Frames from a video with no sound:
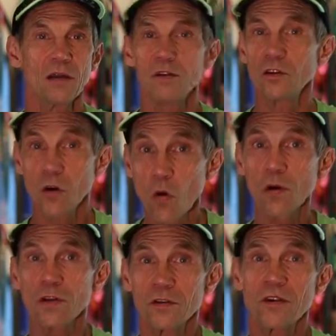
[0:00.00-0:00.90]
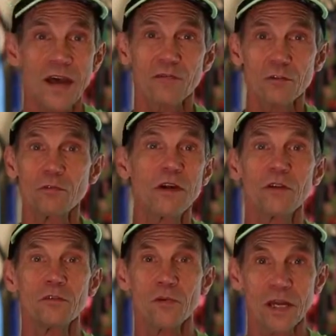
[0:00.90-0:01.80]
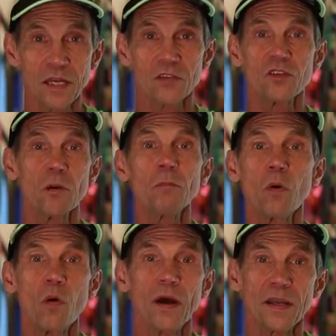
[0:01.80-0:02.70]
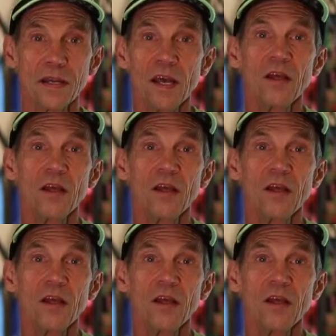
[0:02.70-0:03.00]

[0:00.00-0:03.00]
You're going to have to run in the rain at some point.